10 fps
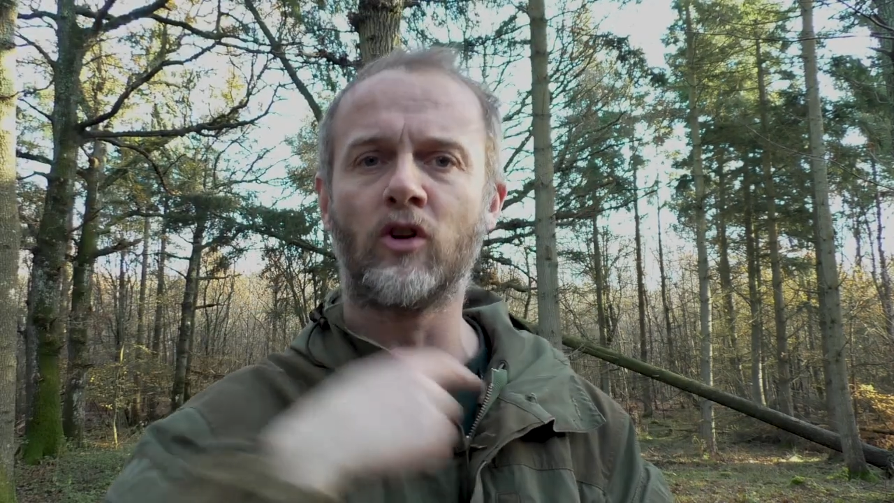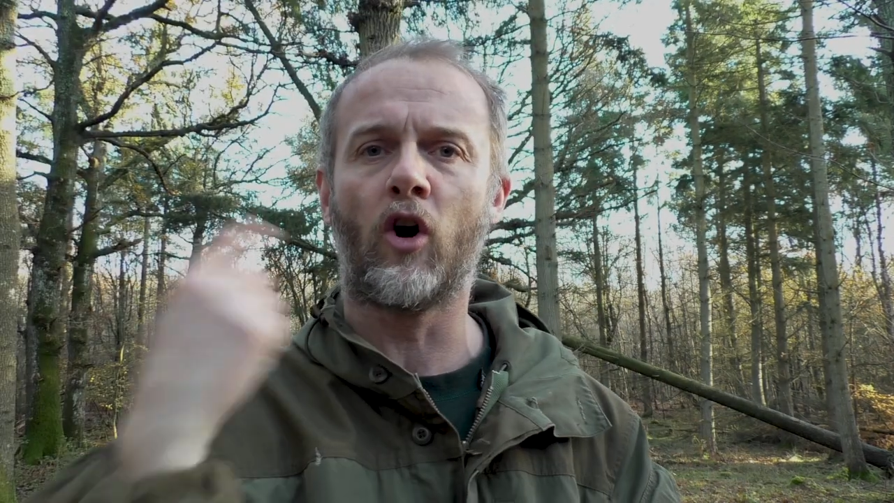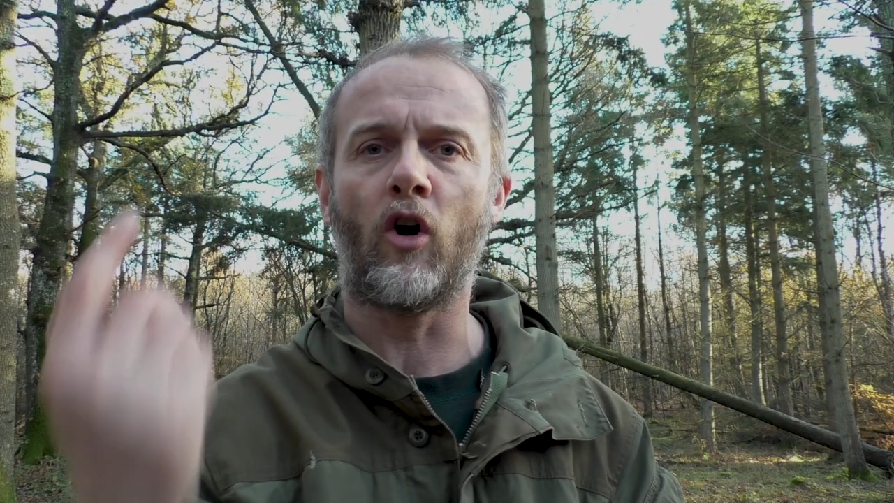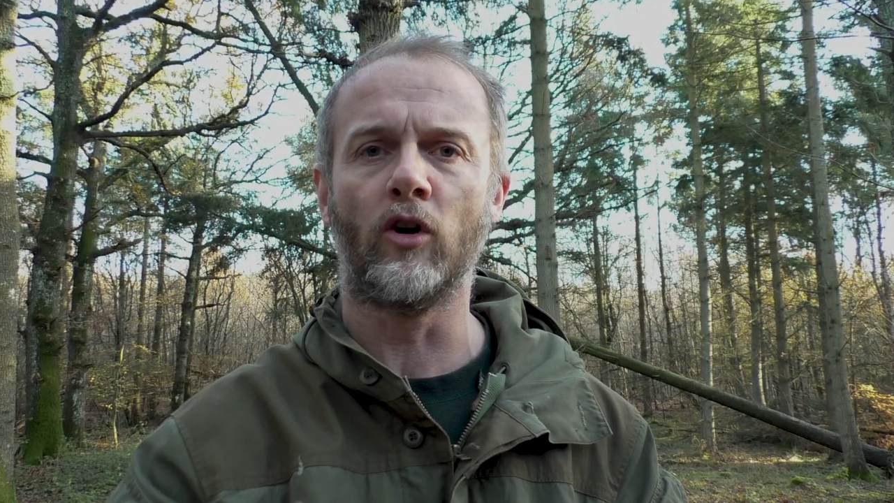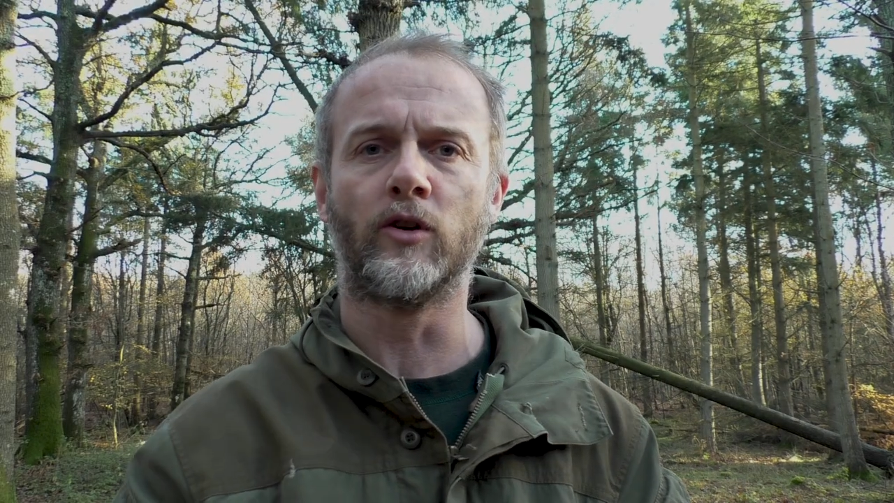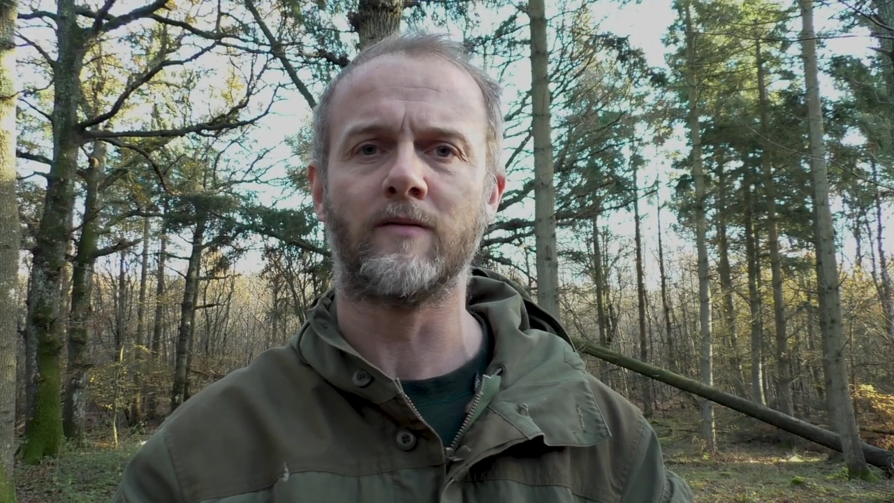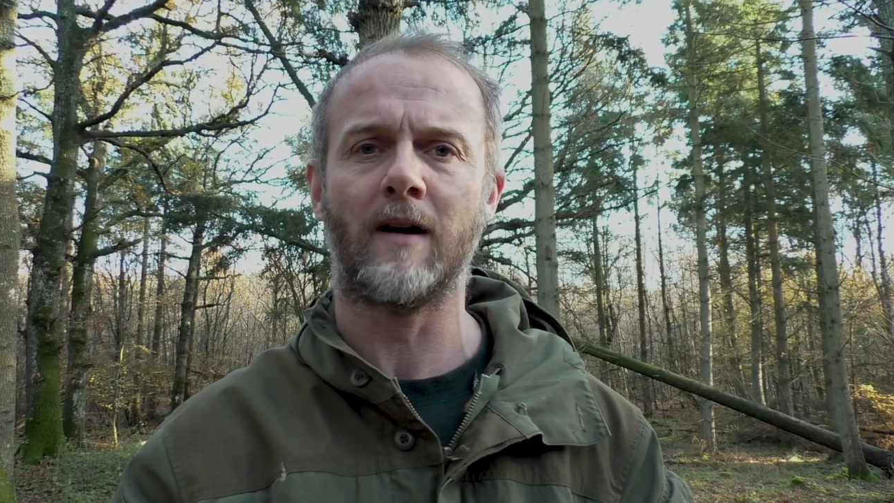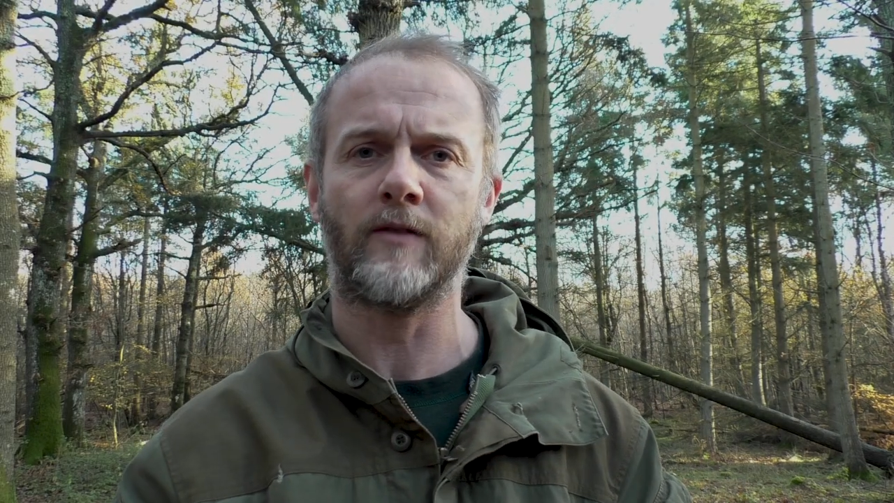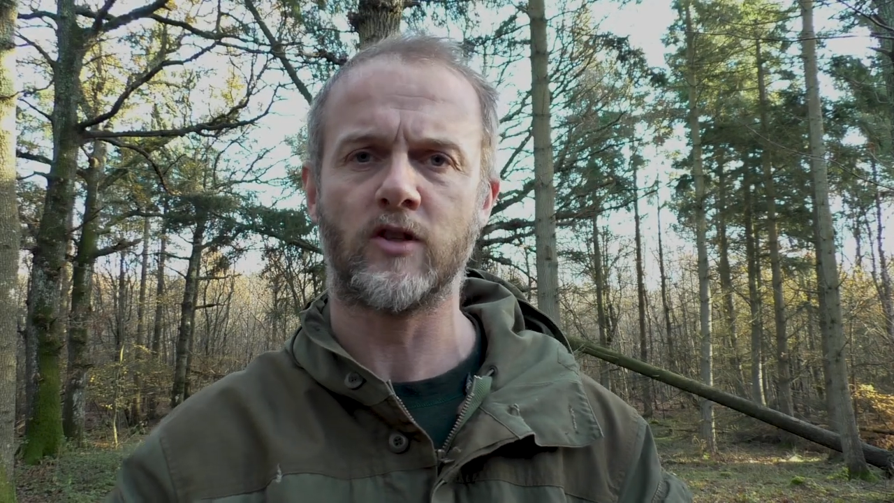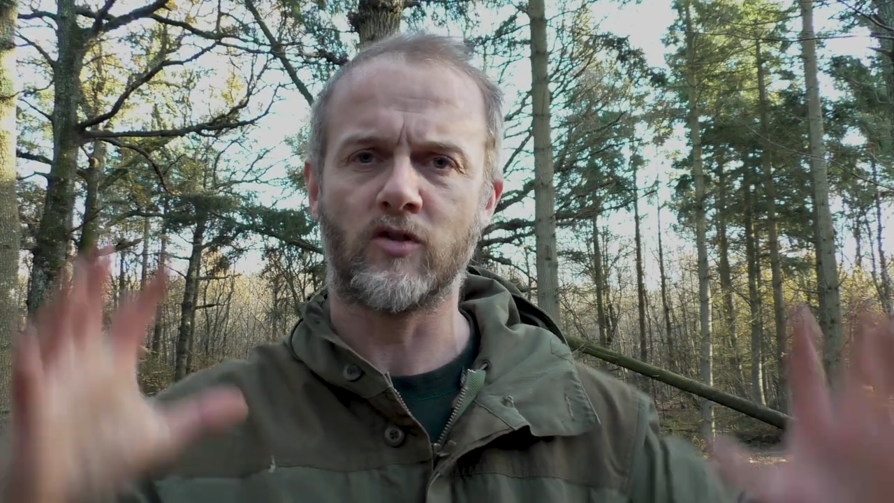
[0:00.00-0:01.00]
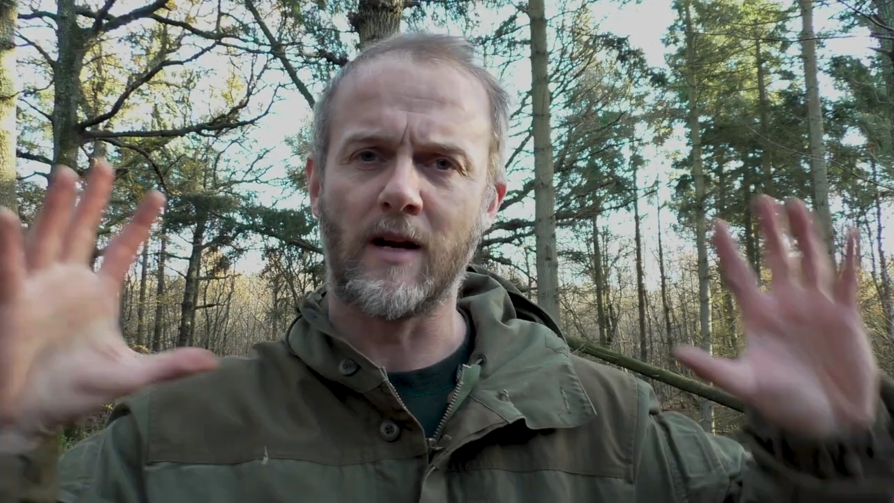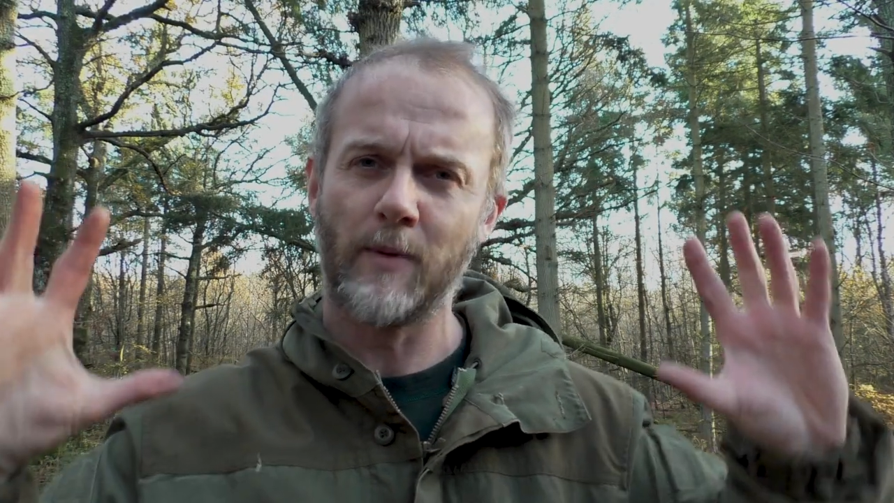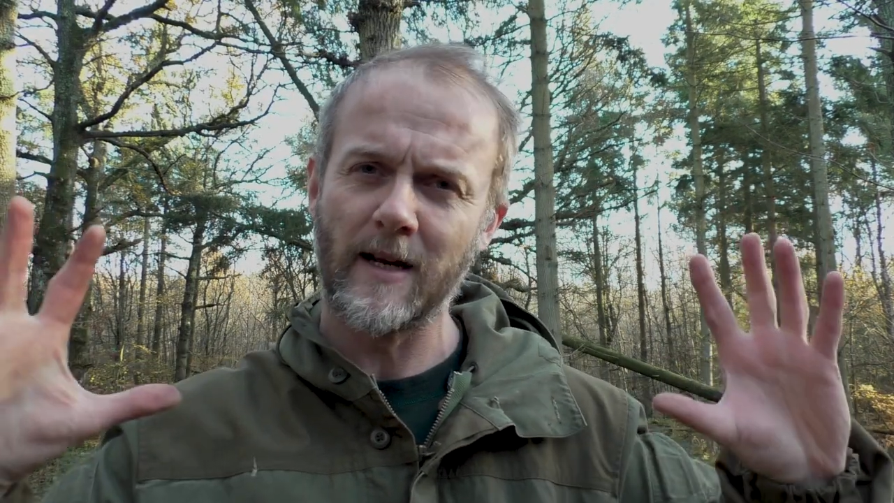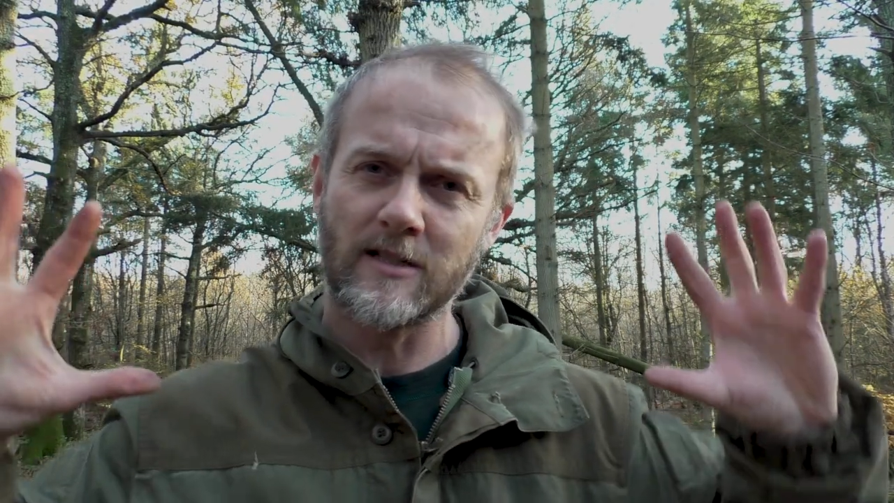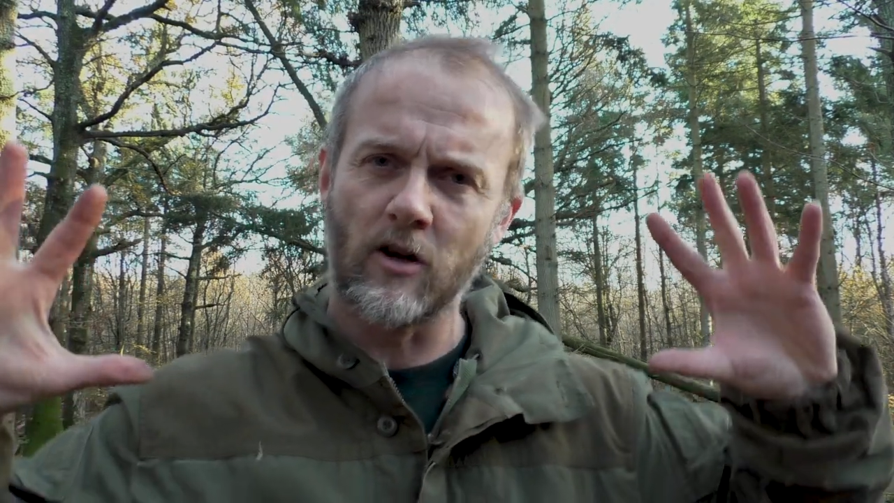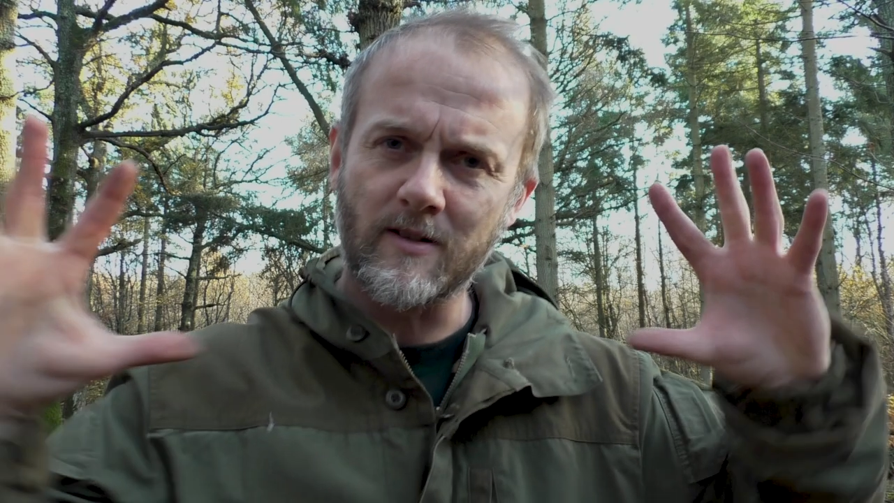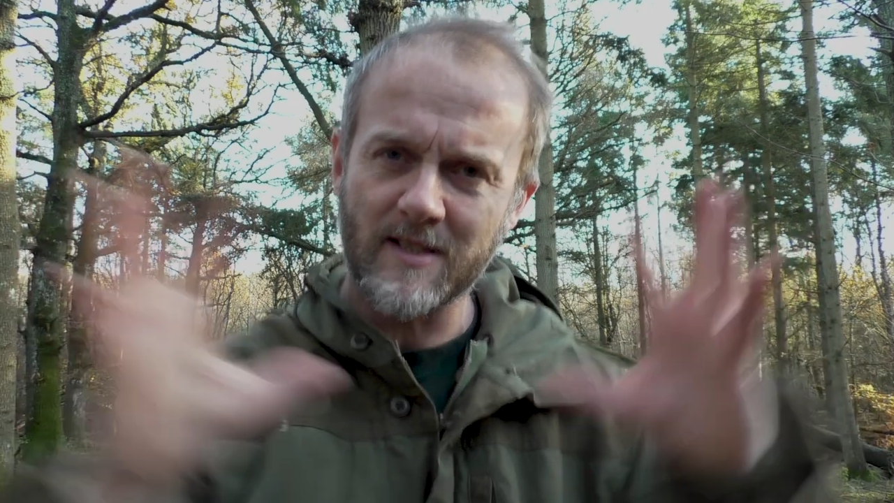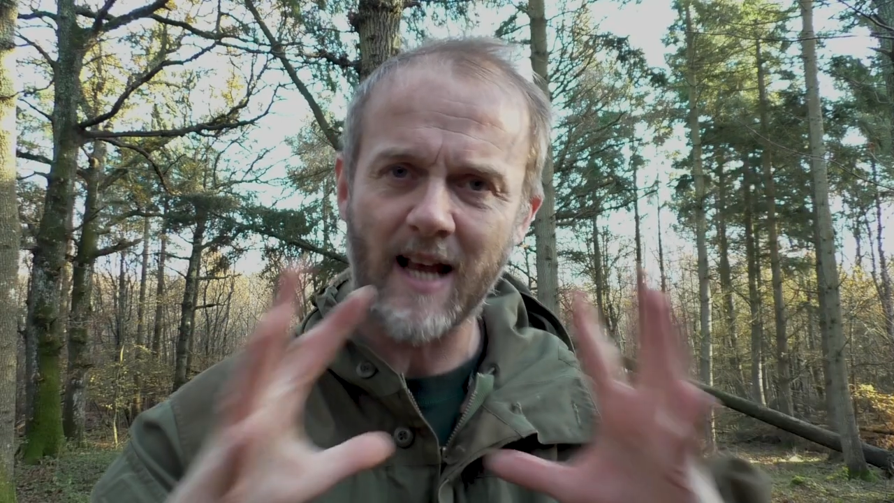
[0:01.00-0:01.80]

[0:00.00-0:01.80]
coiled around the tree but it's not